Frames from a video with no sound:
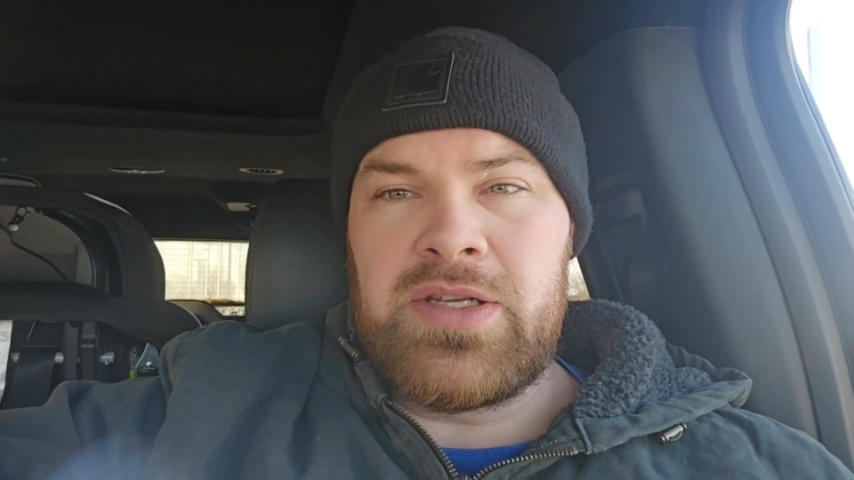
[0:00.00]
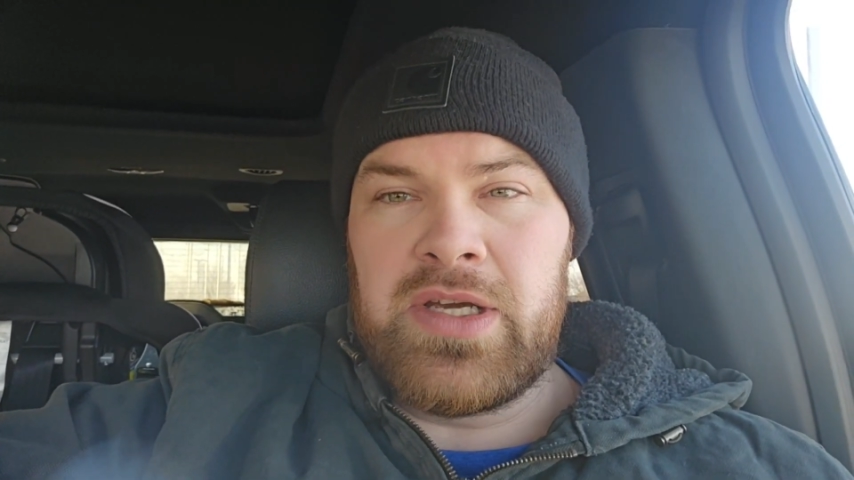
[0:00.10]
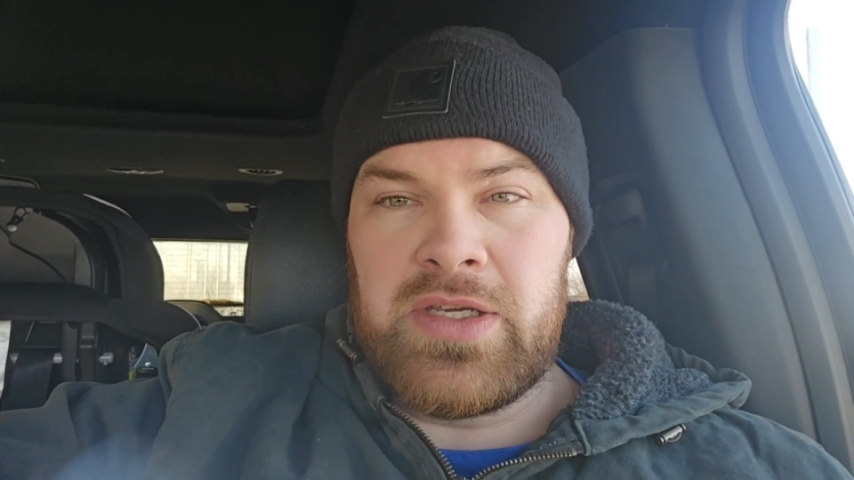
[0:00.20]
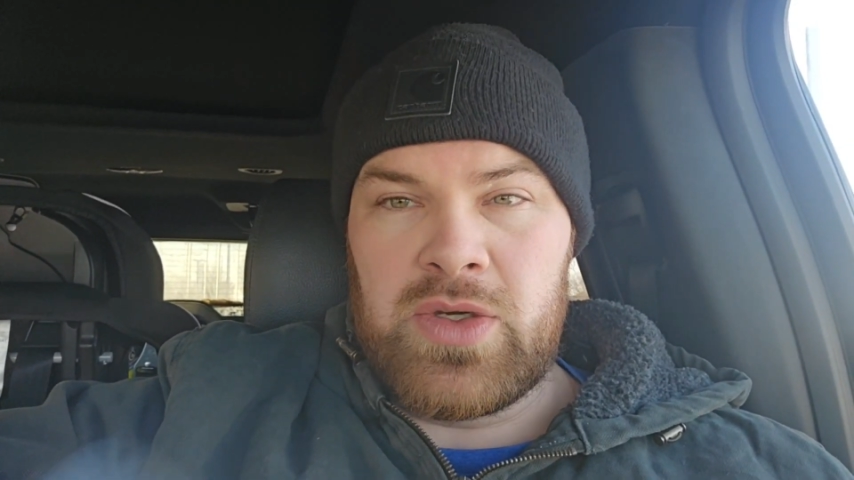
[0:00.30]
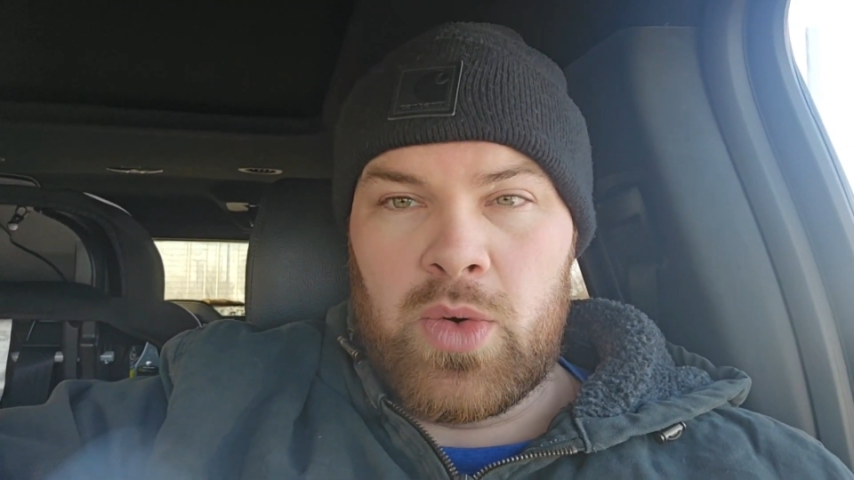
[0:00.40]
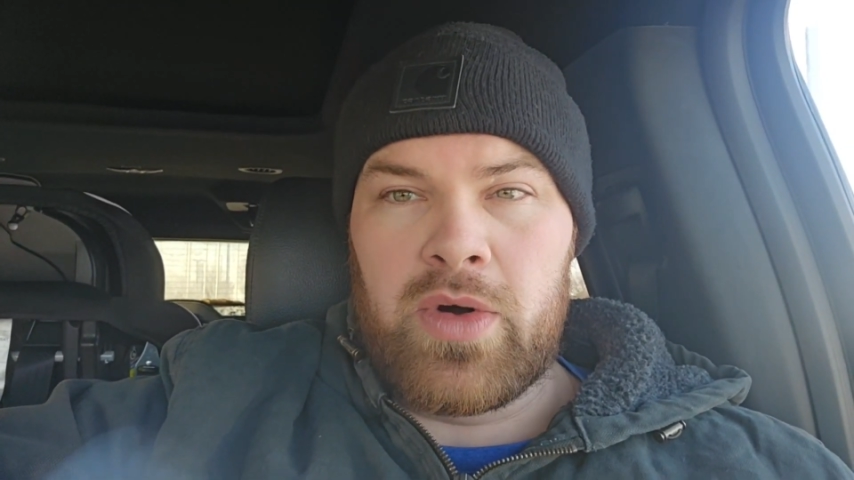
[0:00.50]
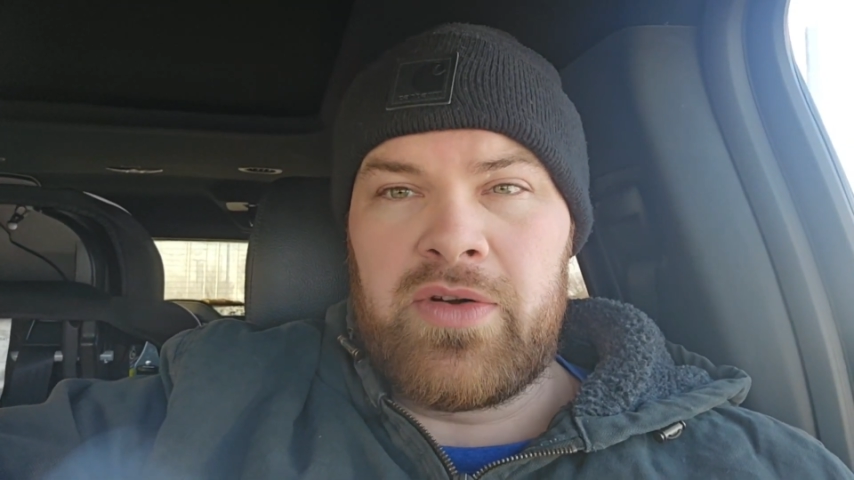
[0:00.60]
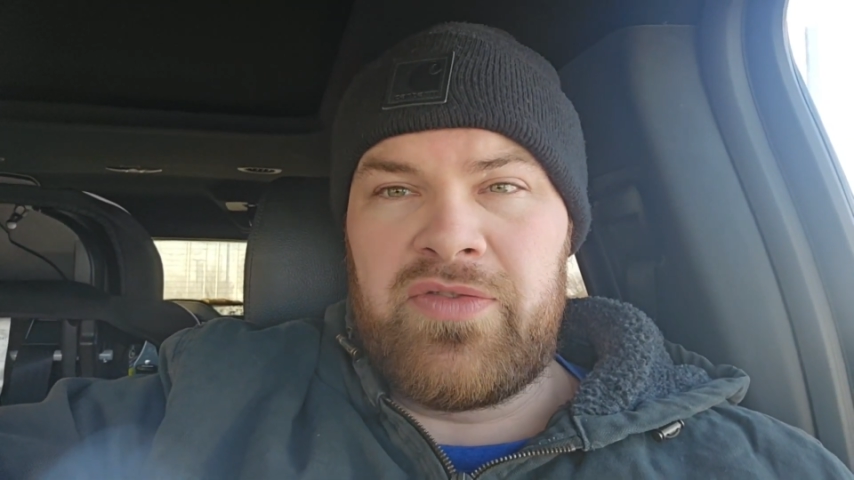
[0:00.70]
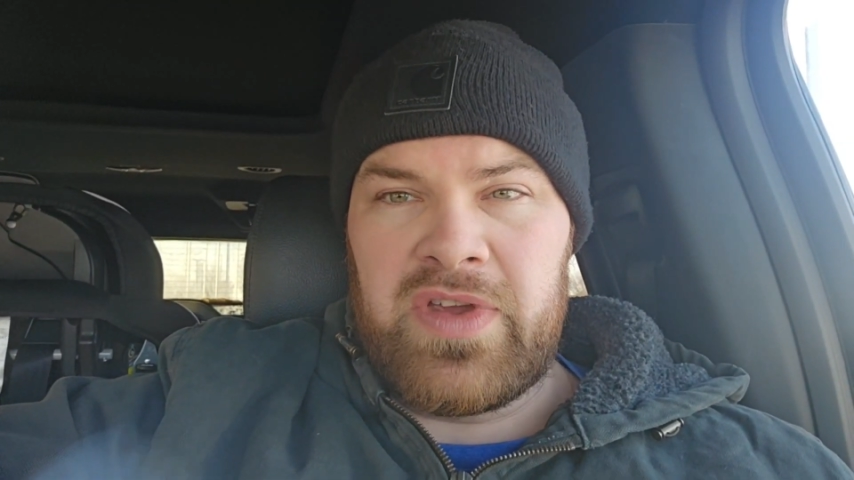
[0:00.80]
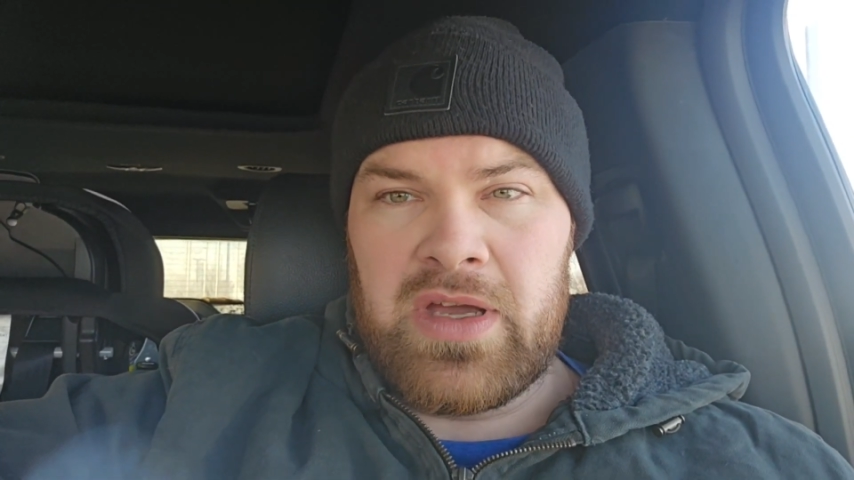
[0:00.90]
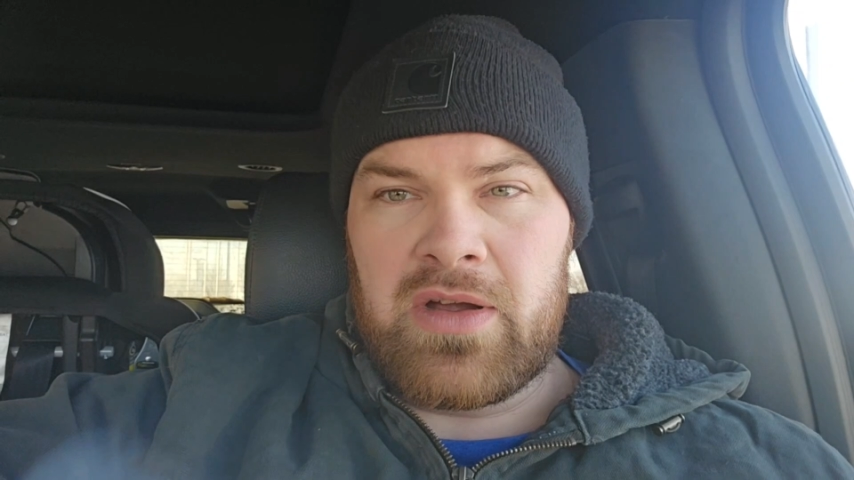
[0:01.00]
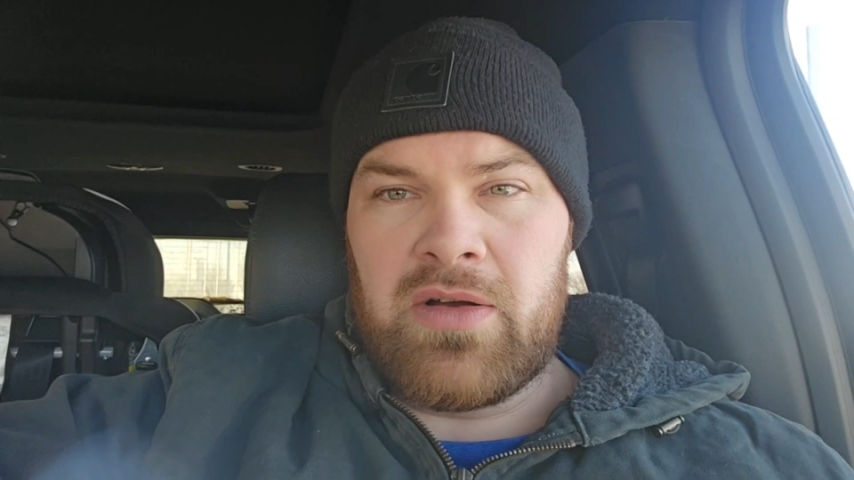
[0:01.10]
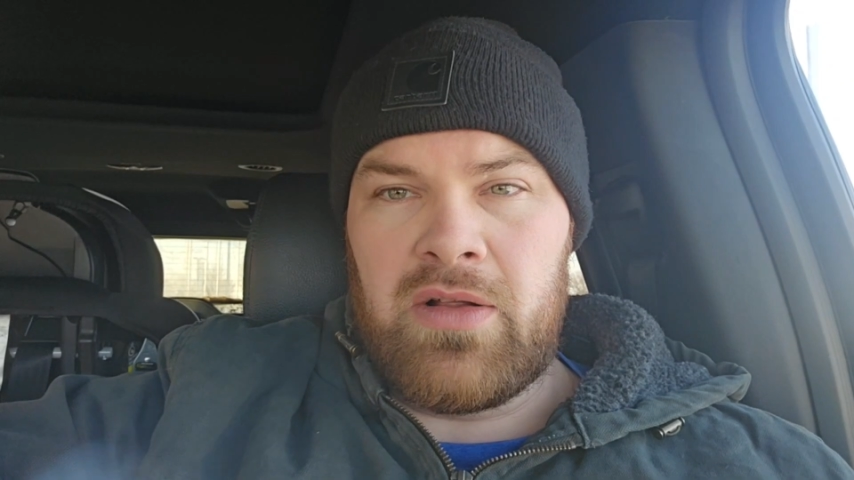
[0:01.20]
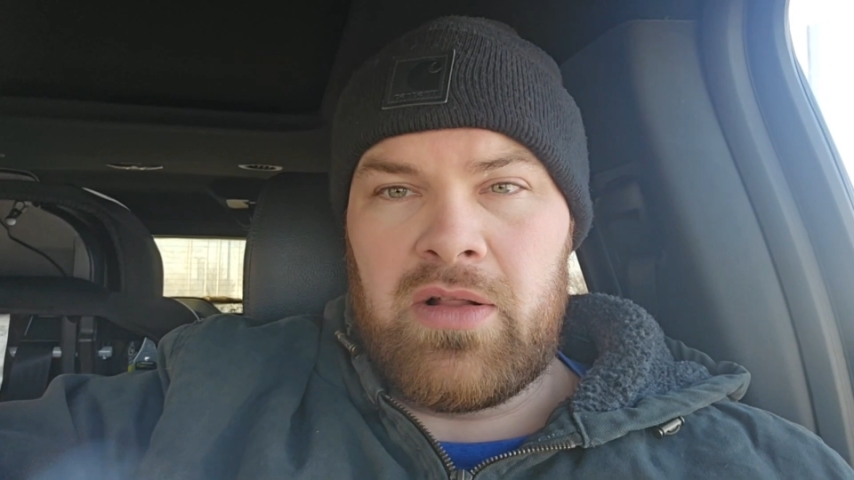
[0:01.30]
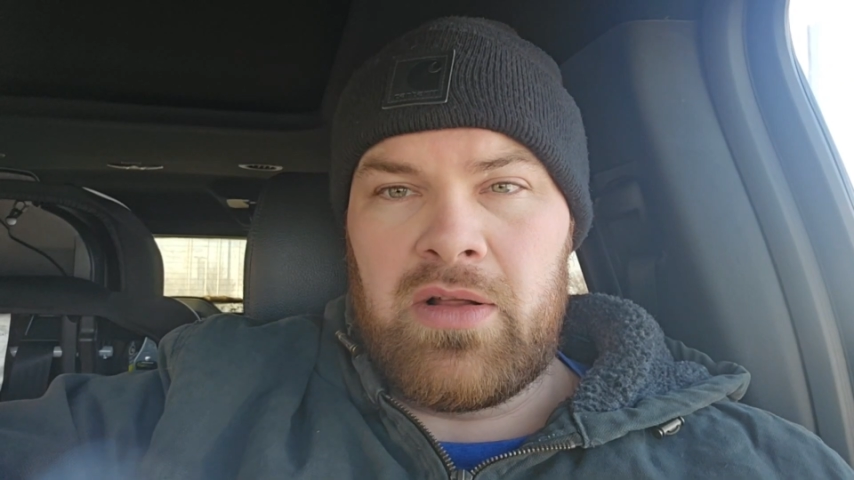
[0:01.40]
to your
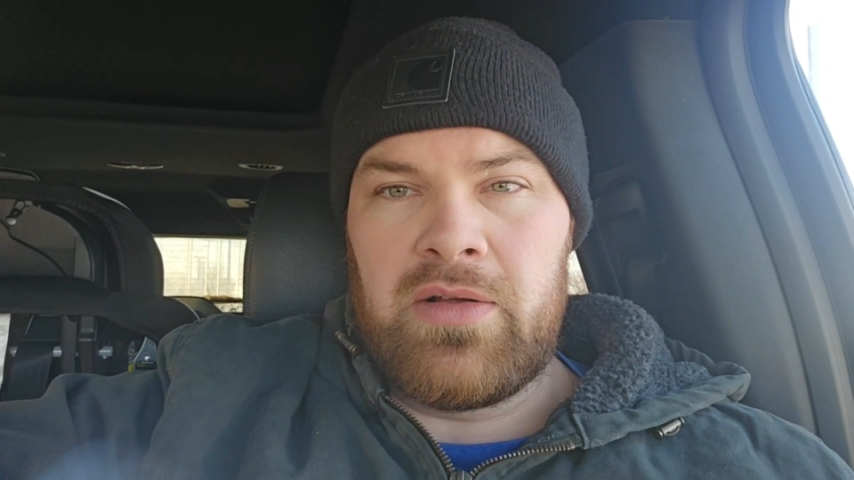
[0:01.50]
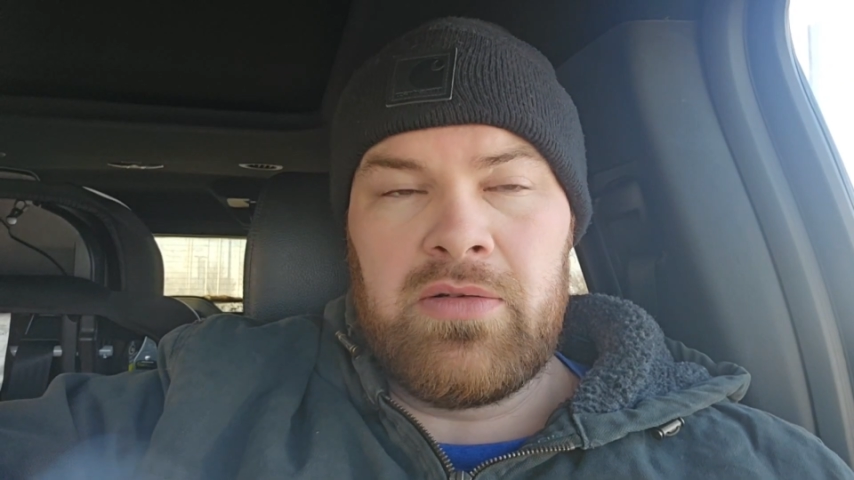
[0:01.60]
vehicle